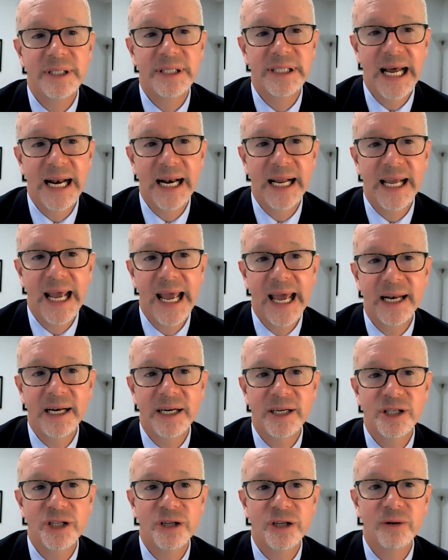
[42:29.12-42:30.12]

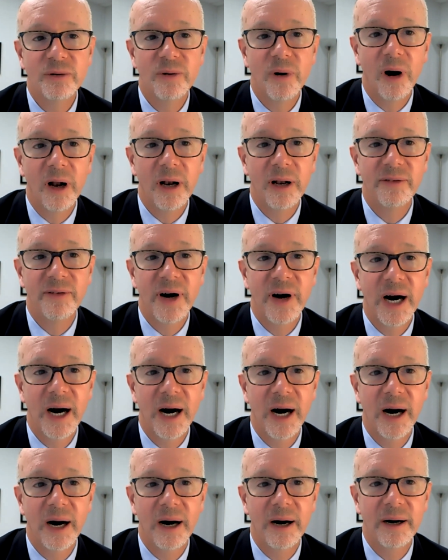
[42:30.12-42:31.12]
dedicated to all of
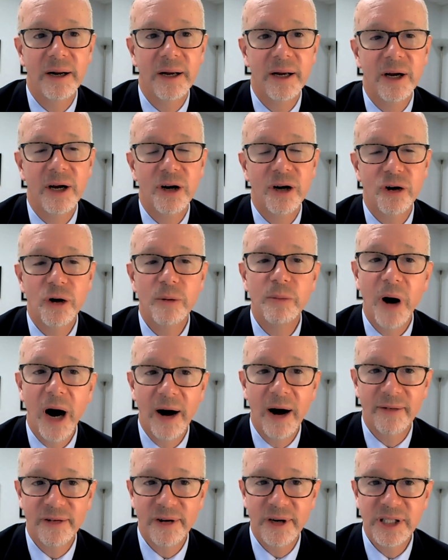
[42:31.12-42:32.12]
our group
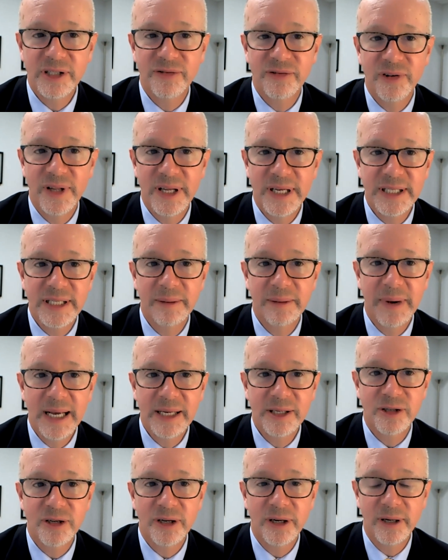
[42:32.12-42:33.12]
offerings for this
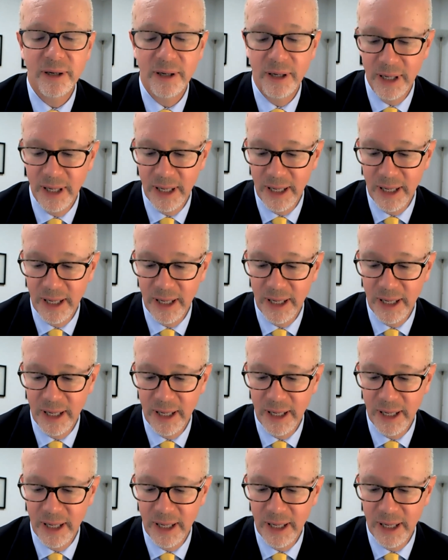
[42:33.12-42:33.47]
semester.